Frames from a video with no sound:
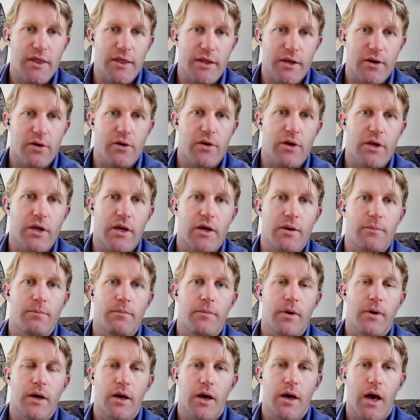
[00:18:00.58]

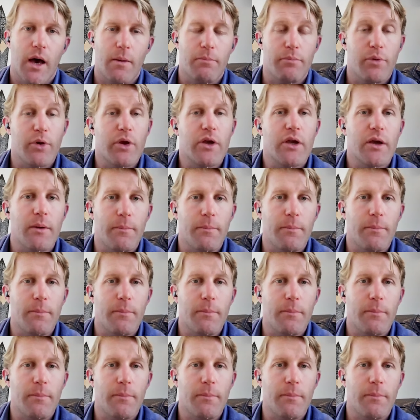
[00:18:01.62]
Ethereum
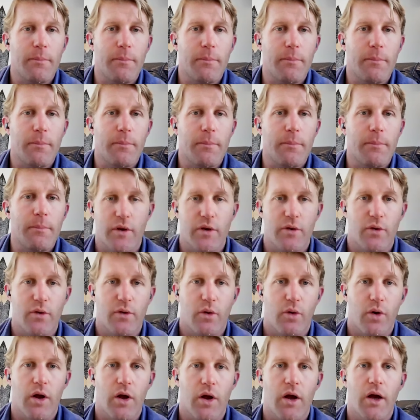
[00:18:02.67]
precompiled
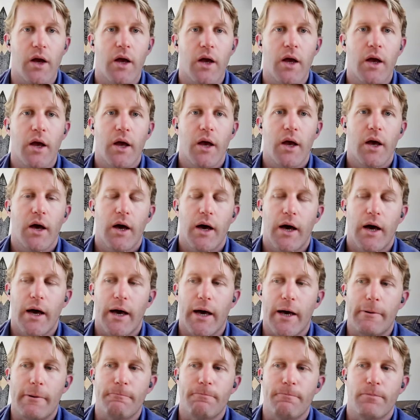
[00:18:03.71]
contracts on
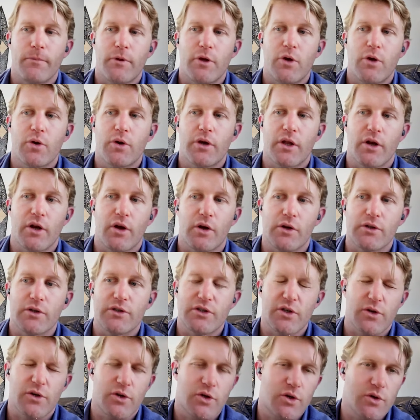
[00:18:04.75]
Findora.
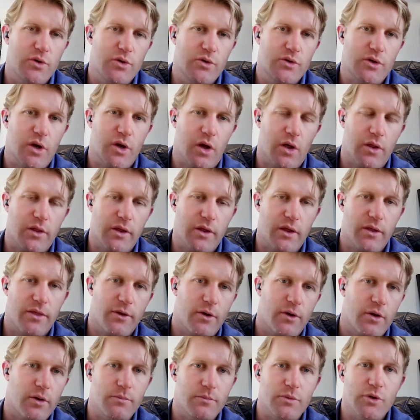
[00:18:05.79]
You can also use
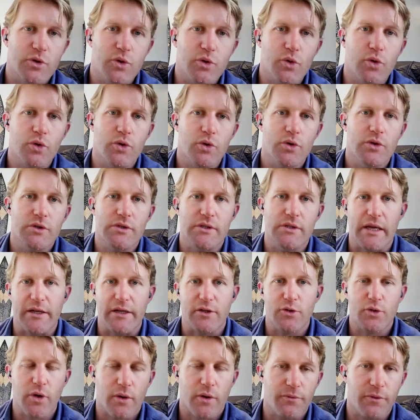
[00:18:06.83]
all the Ethereum
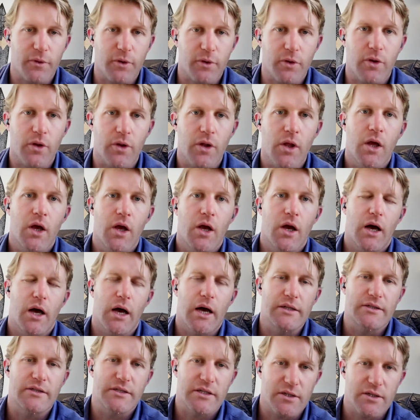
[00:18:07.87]
tools like Truffle
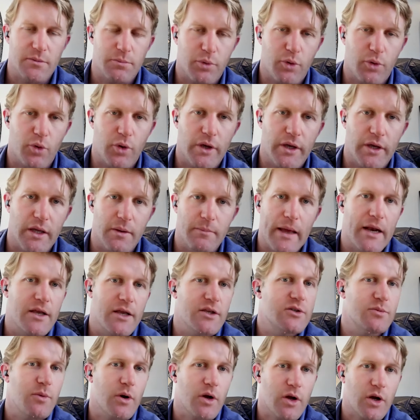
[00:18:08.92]
to deploy and manage
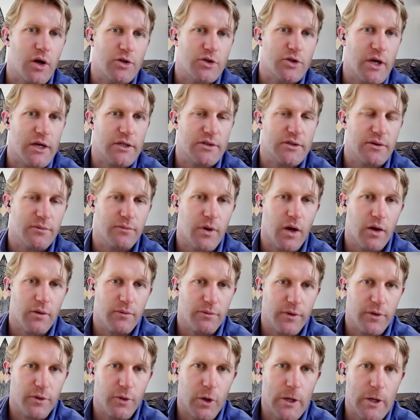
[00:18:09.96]
smart contracts on
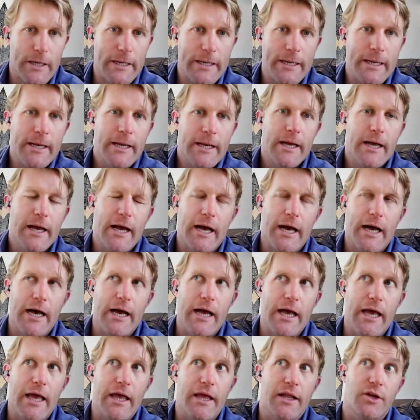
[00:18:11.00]
Findora.
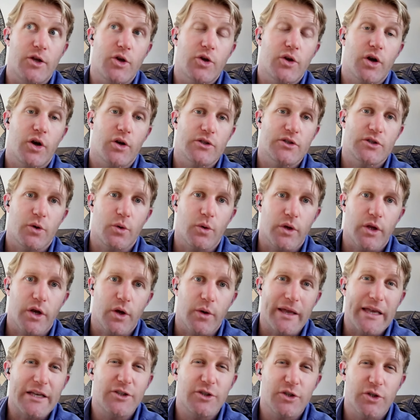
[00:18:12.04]
And you can also,
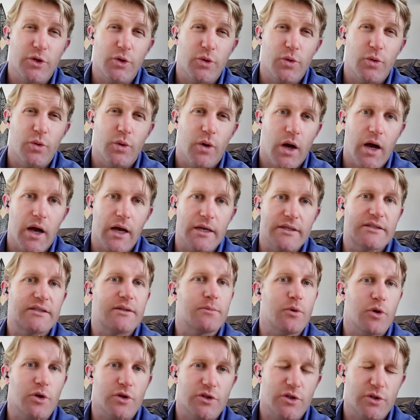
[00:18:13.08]
issue similar
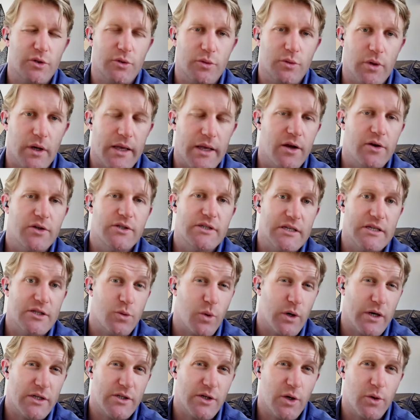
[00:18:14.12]
to ERC20
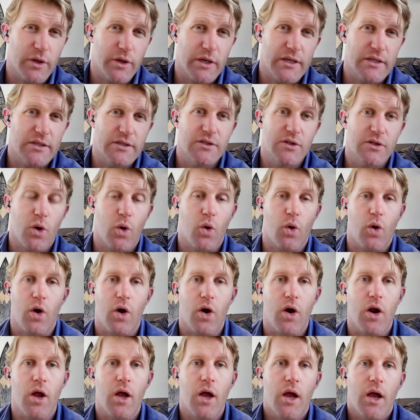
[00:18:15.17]
tokens or
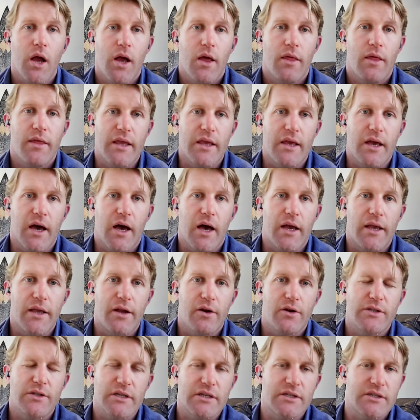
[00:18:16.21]
the
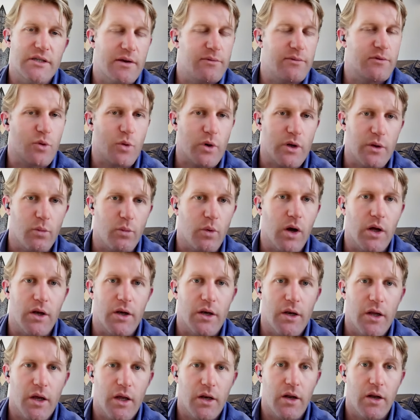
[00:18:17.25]
ERC
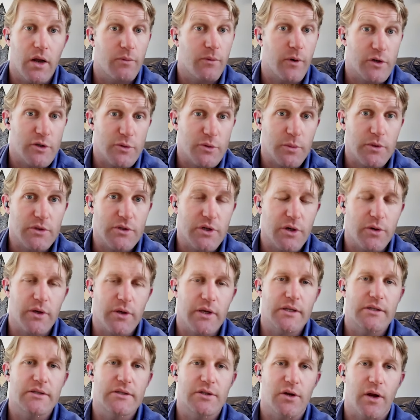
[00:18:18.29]
721 non-fungible
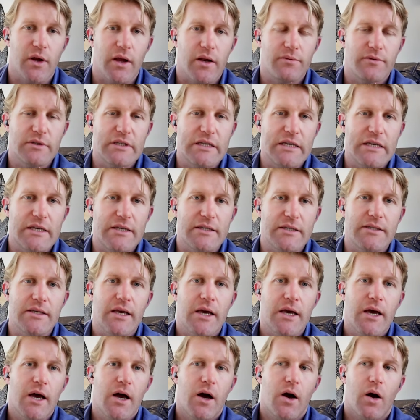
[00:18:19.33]
tokens or
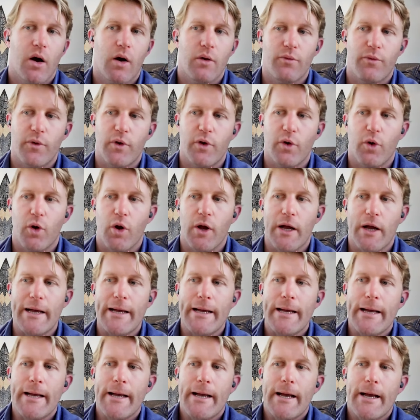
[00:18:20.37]
NFTs on
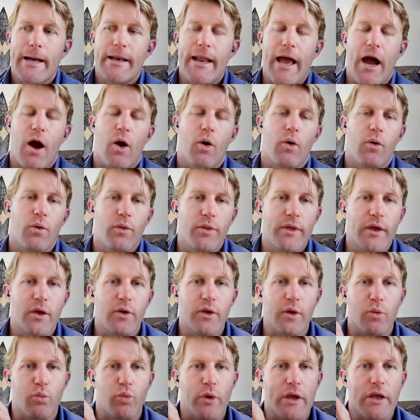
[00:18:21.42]
Findora. Now, the
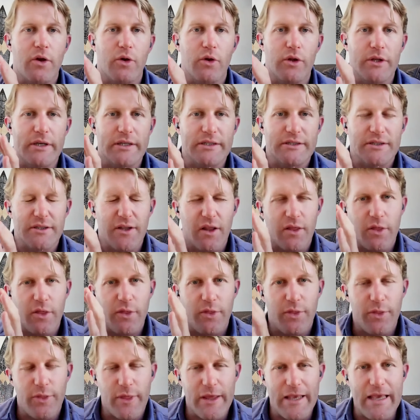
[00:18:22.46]
only wrinkle is
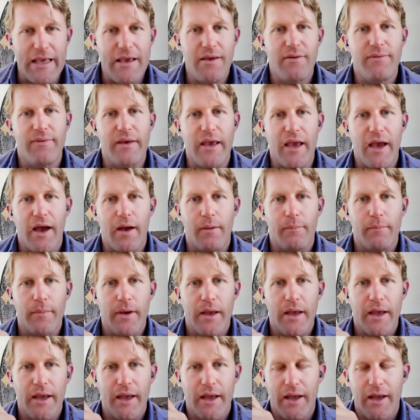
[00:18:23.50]
the EVM